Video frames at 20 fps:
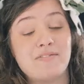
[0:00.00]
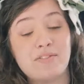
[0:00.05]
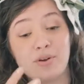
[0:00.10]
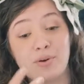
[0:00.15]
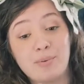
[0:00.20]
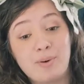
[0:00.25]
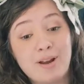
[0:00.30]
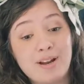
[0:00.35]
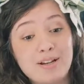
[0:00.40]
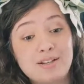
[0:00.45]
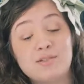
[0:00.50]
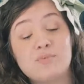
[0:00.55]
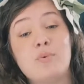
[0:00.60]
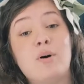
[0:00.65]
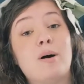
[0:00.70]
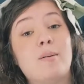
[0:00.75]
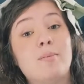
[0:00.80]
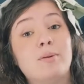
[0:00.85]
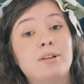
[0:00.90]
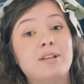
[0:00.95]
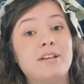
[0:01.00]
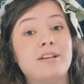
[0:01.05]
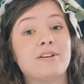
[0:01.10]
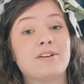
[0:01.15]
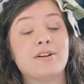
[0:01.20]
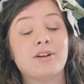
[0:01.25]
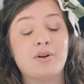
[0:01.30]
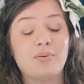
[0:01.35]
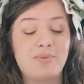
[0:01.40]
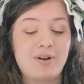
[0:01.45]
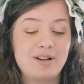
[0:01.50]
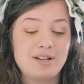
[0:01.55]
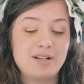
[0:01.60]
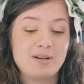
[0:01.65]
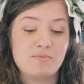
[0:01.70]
If the grain is wobbly, you're gonna wind